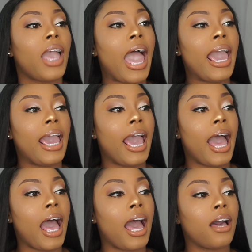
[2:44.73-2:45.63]
and
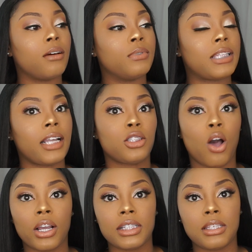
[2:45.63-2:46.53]
I was like
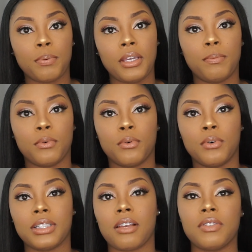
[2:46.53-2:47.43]
talking to people
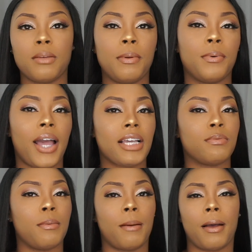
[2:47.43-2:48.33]
because obviously people ask
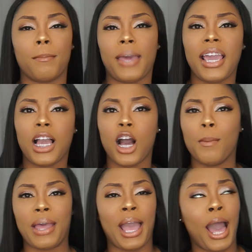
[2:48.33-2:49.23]
me about my makeup
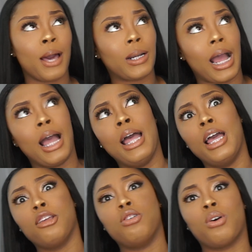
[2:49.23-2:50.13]
and how did I,
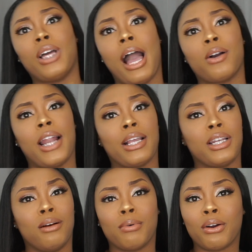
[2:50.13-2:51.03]
you know, how could I get
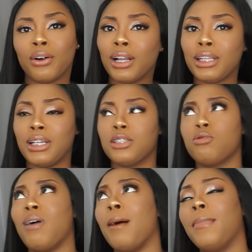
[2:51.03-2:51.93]
up early and do
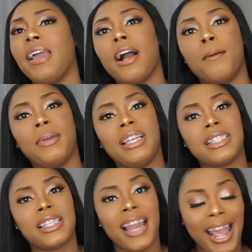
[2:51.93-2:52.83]
my makeup and
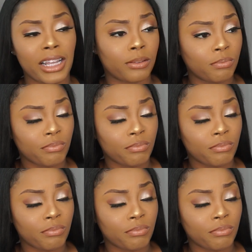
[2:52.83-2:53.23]
this and that.